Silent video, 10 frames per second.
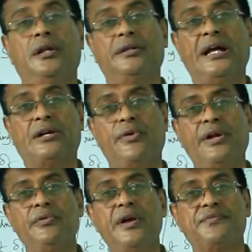that
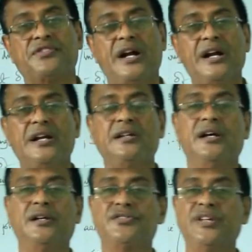when we have studied
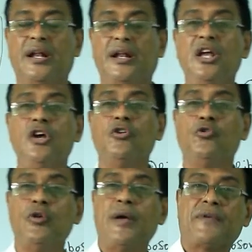the cell,
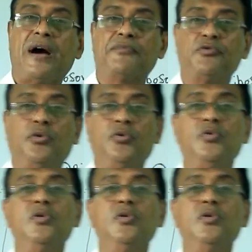we have come to know